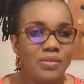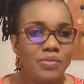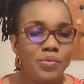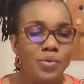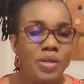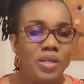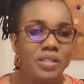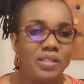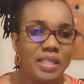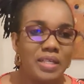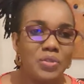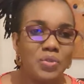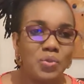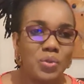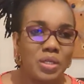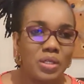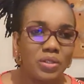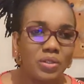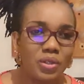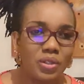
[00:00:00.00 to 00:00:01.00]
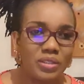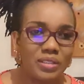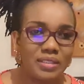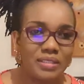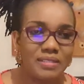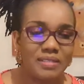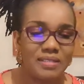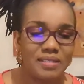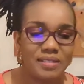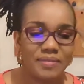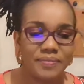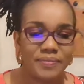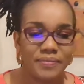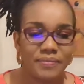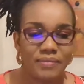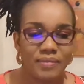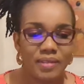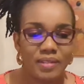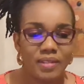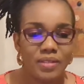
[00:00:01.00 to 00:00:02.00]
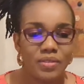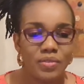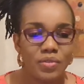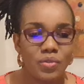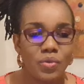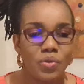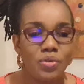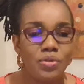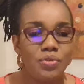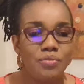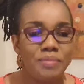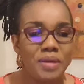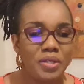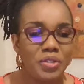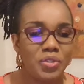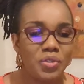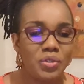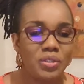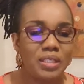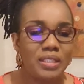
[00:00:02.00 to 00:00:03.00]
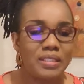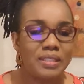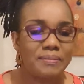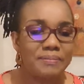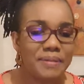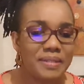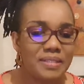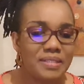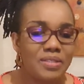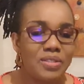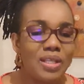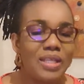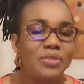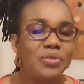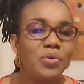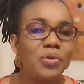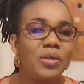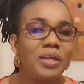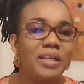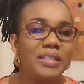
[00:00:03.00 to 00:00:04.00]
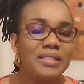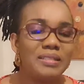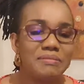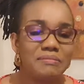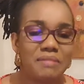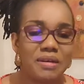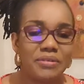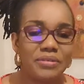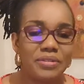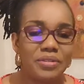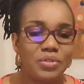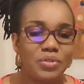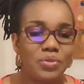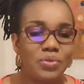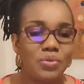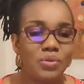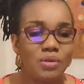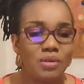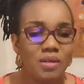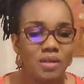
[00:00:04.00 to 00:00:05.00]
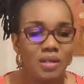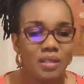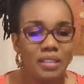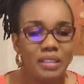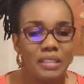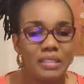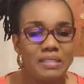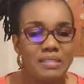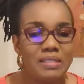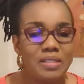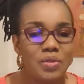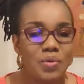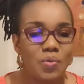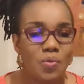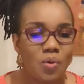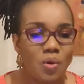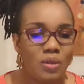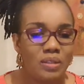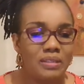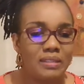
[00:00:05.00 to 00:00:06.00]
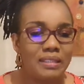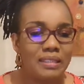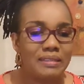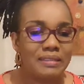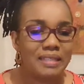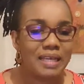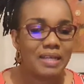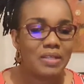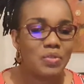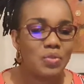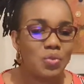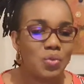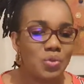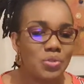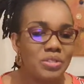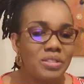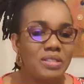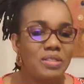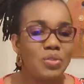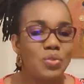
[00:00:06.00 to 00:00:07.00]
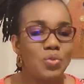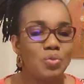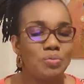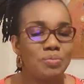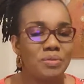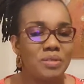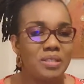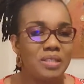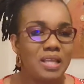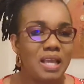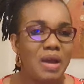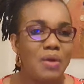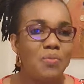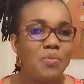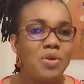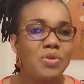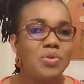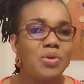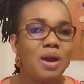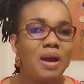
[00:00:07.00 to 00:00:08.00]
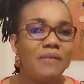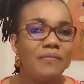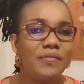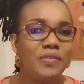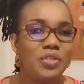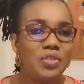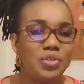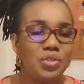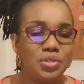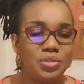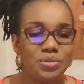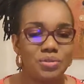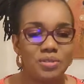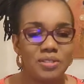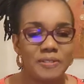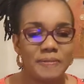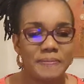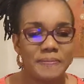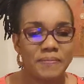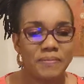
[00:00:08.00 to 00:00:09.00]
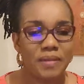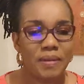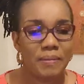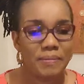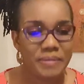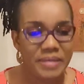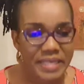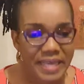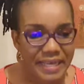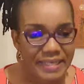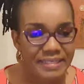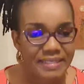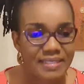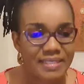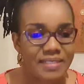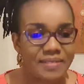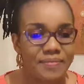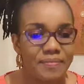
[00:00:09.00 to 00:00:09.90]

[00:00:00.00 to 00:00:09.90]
we tend to ignore this. So you make sure that the person that you're getting married to is the one that has no reason to be there when you have issues, yet